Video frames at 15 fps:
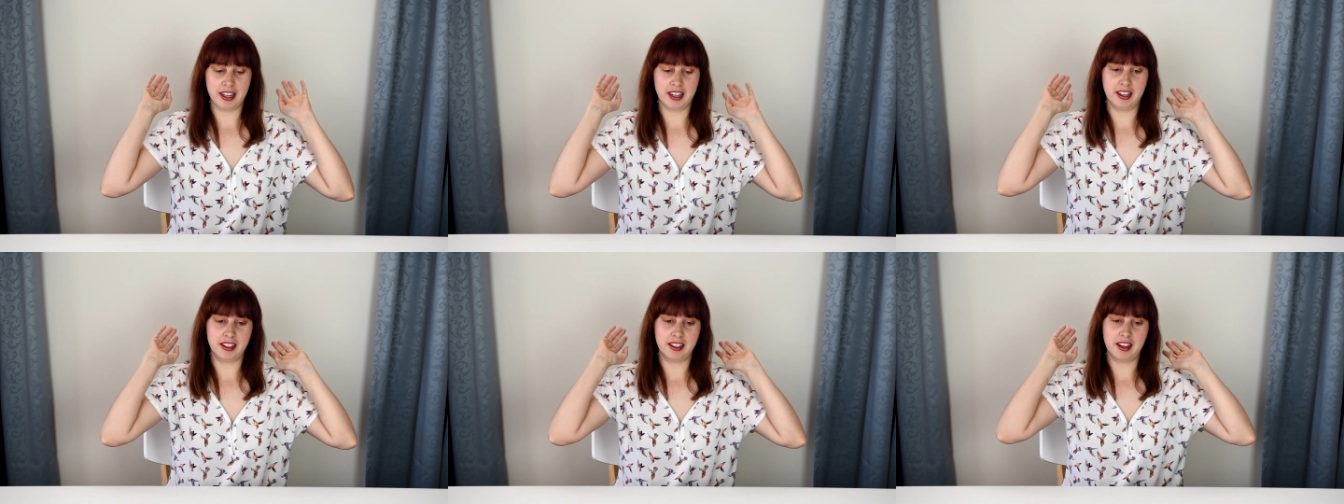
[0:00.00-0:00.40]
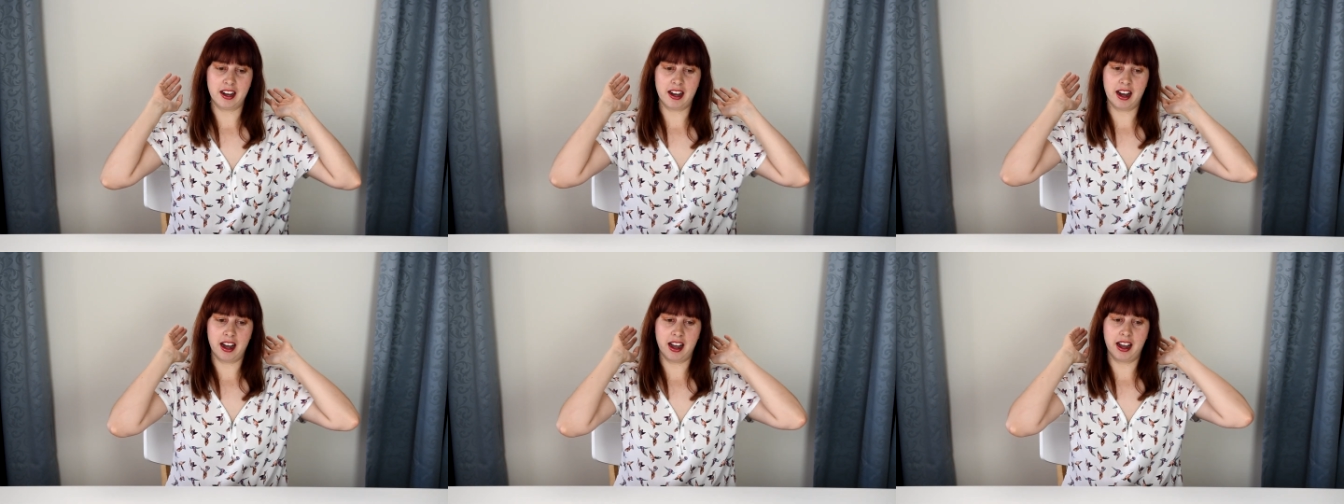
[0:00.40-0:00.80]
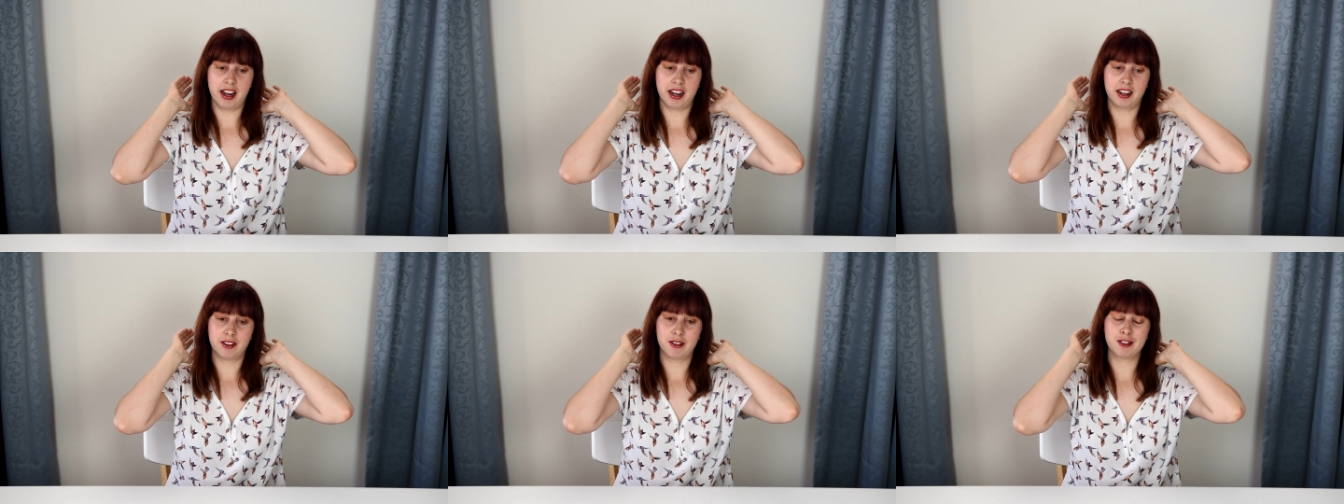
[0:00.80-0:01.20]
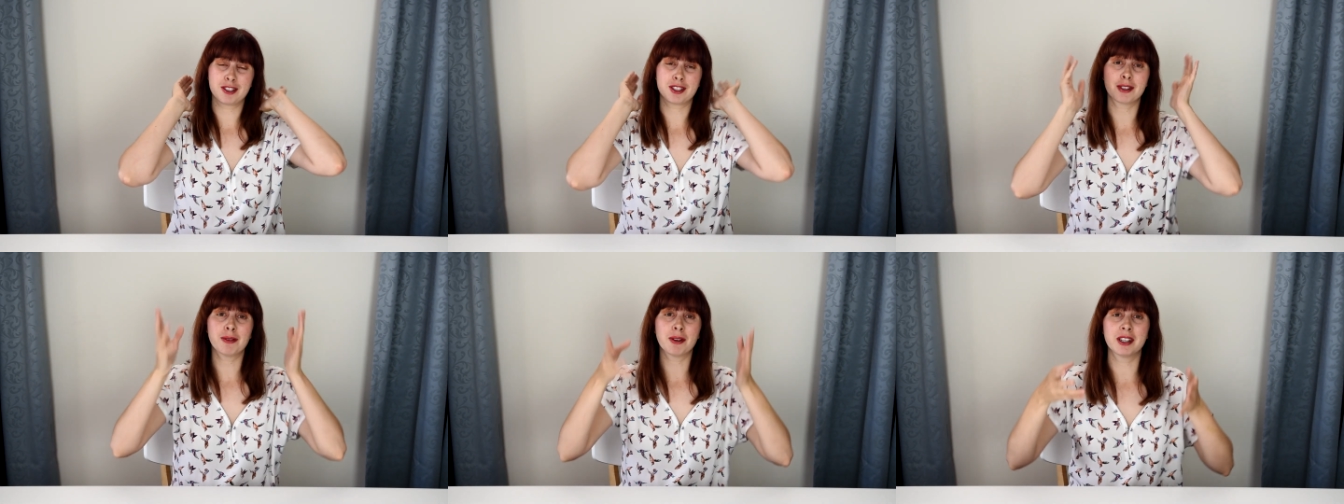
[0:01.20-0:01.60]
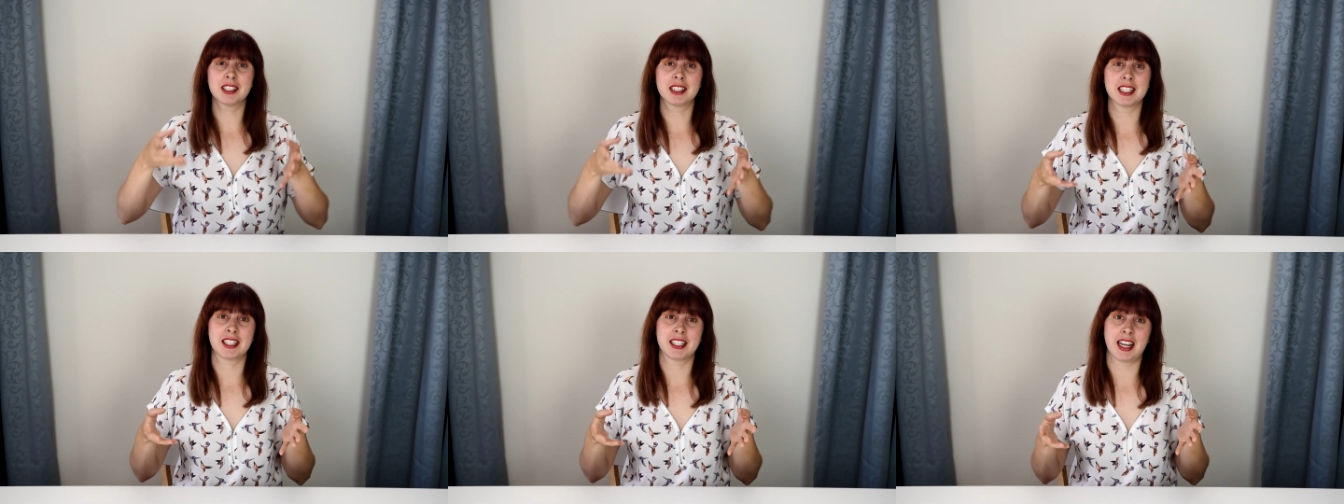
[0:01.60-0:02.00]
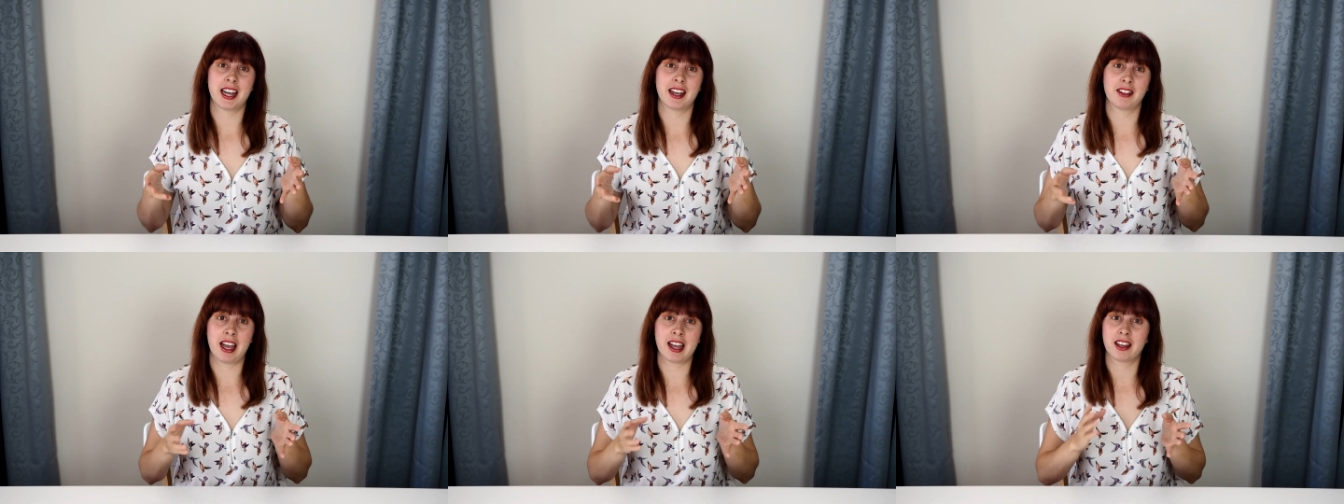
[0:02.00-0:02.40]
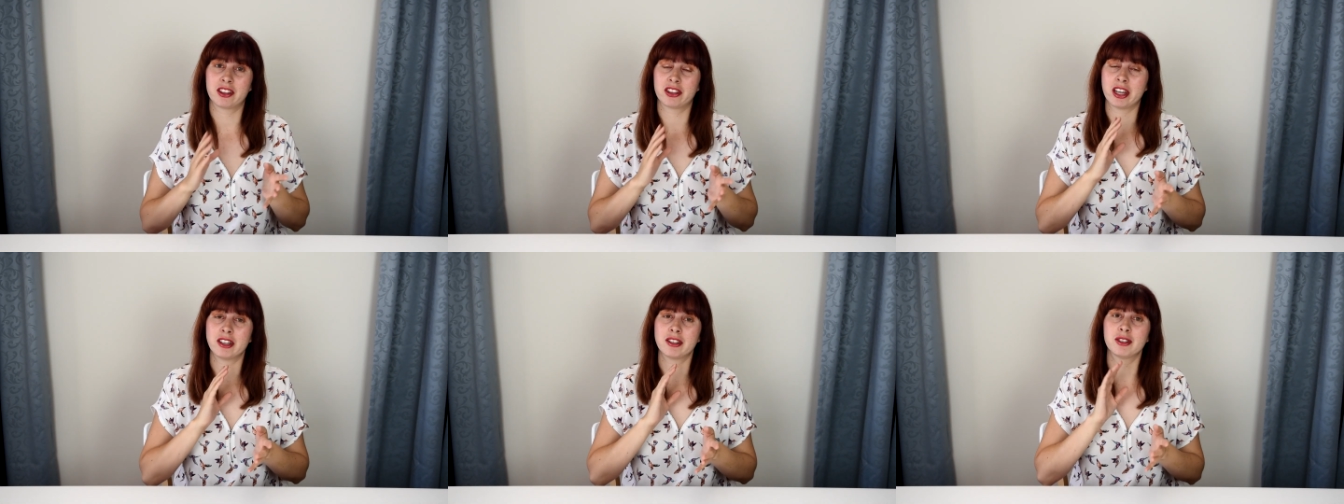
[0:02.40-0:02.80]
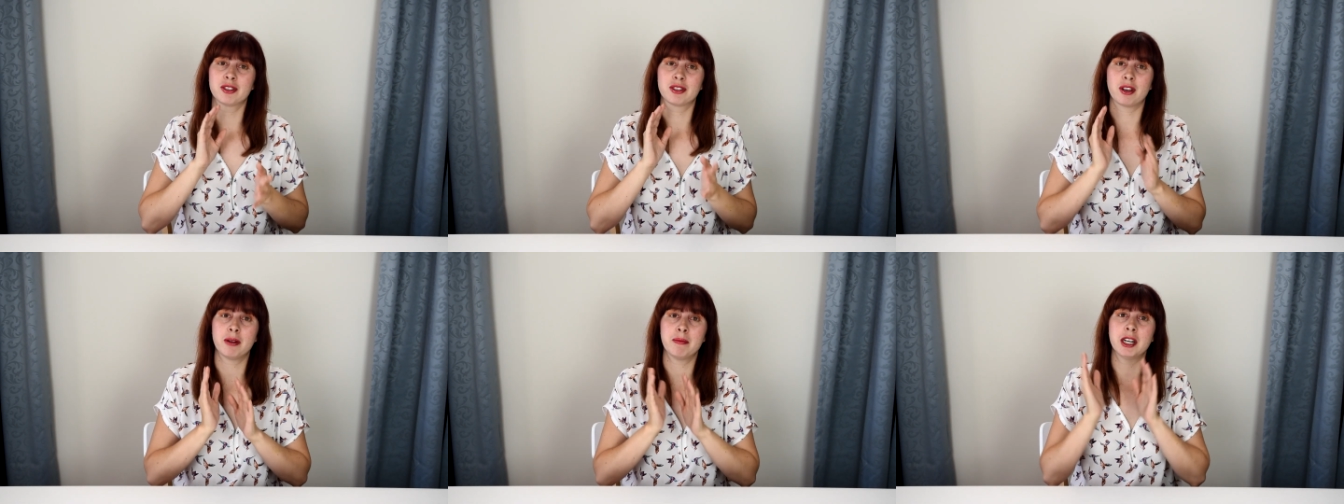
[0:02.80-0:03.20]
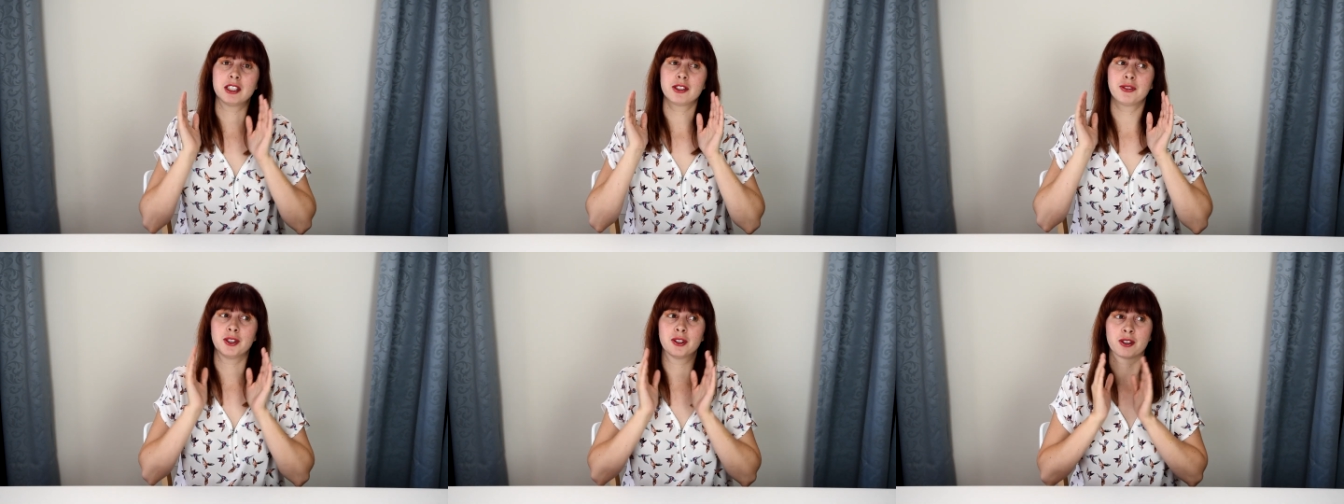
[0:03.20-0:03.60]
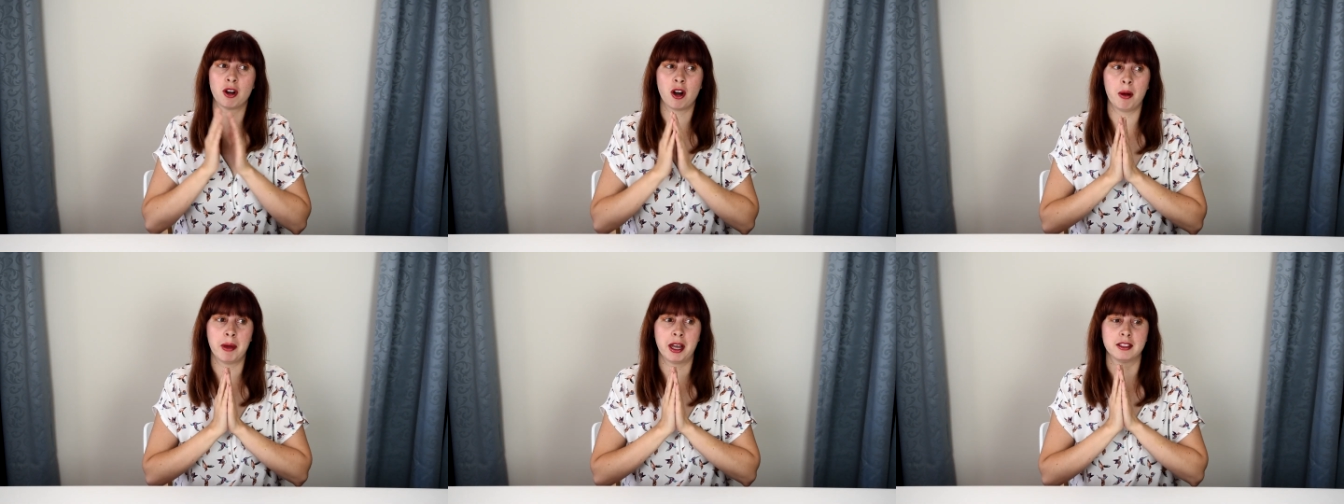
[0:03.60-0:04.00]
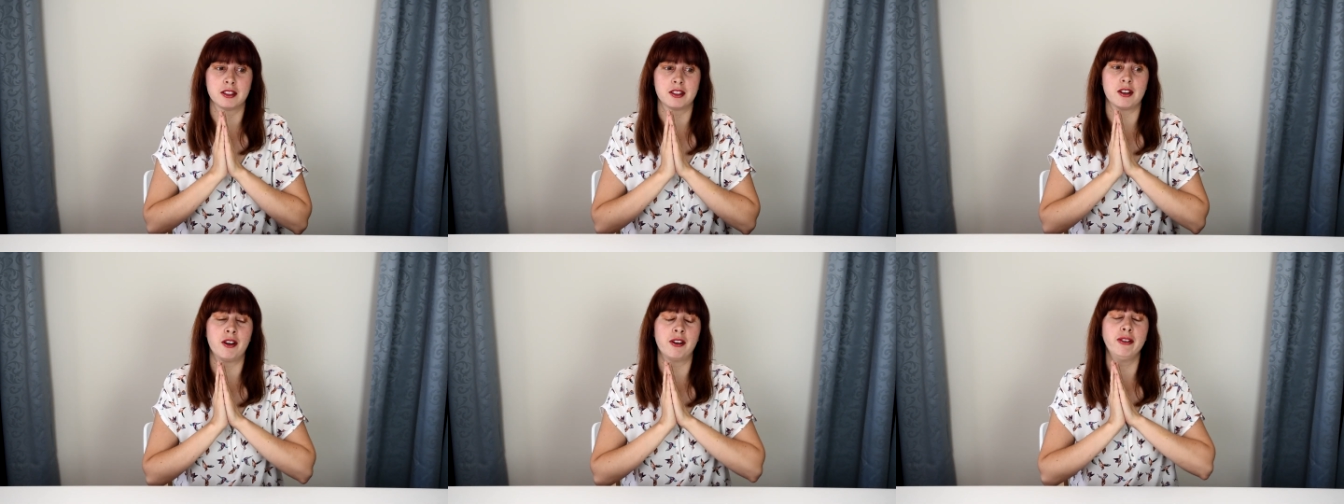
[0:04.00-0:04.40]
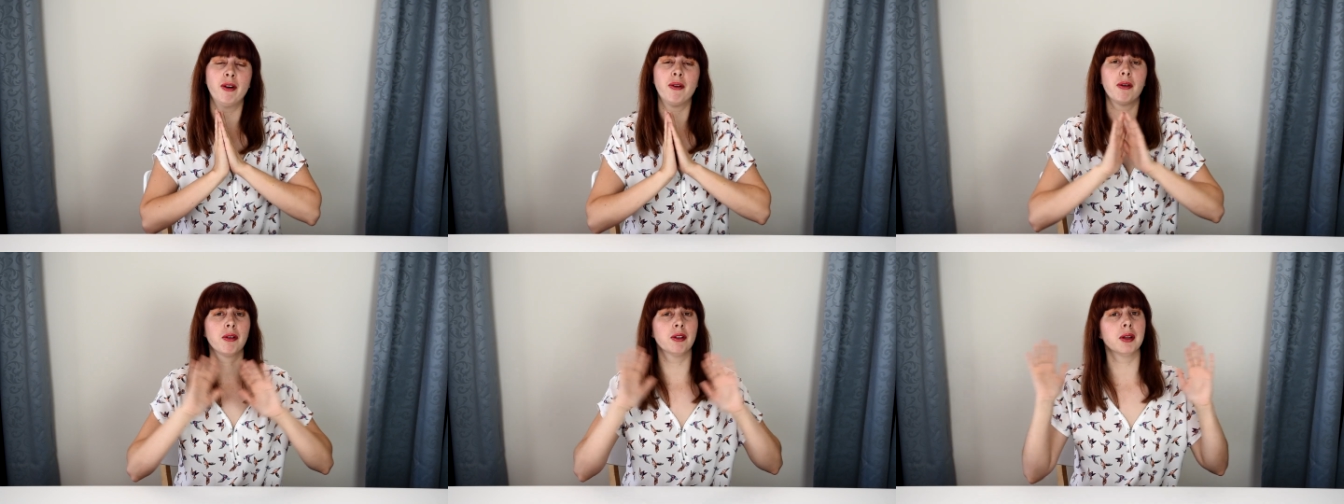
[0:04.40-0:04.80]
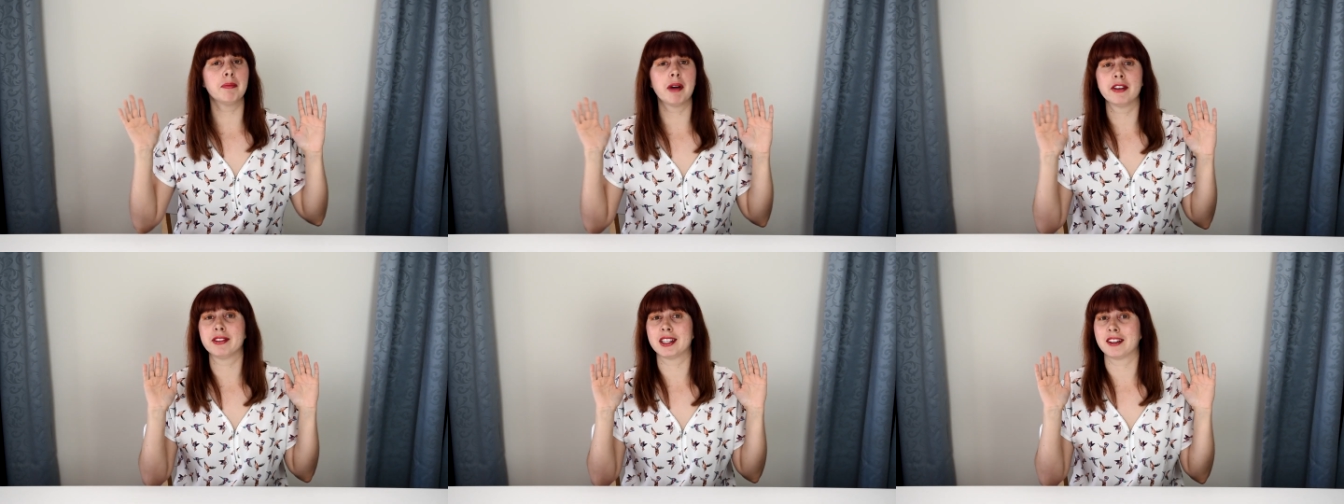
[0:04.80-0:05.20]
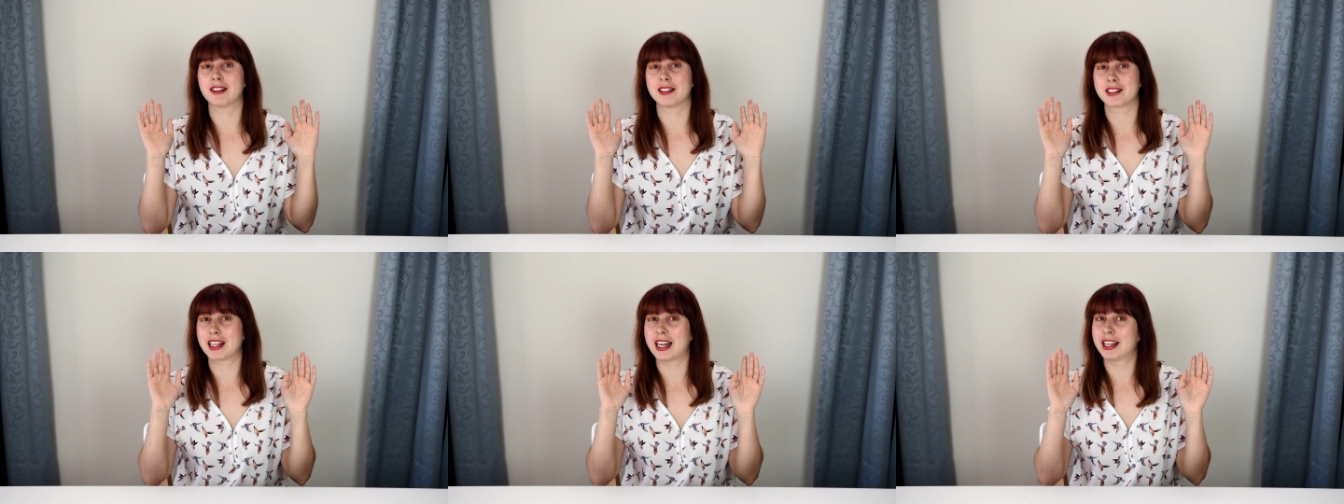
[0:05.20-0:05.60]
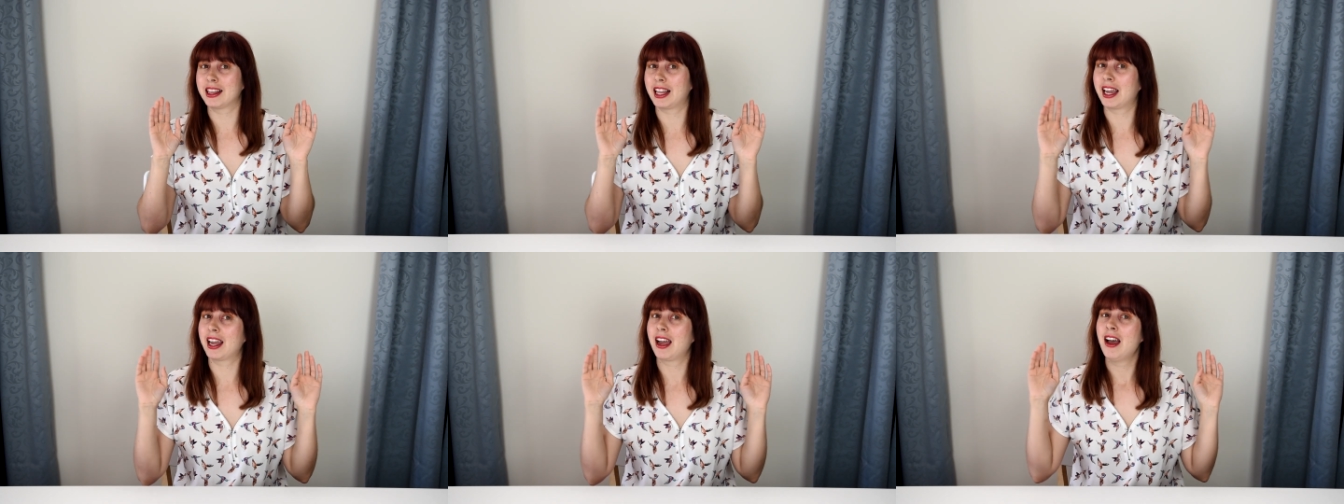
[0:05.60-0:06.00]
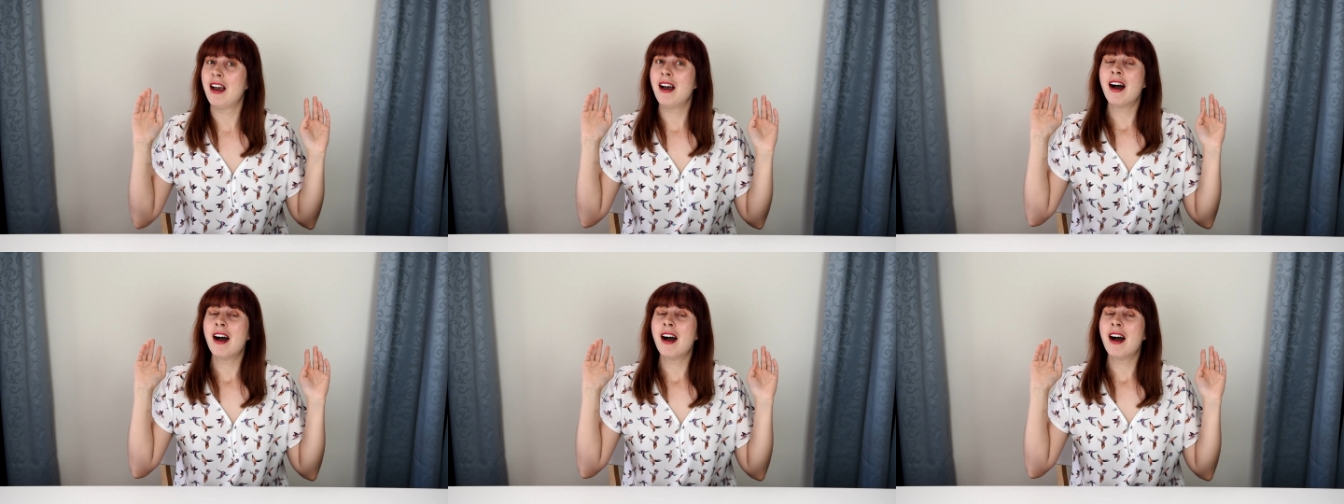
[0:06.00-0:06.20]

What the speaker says: and I also wanted to say, like, thank you so much for your comments on all of my videos lately.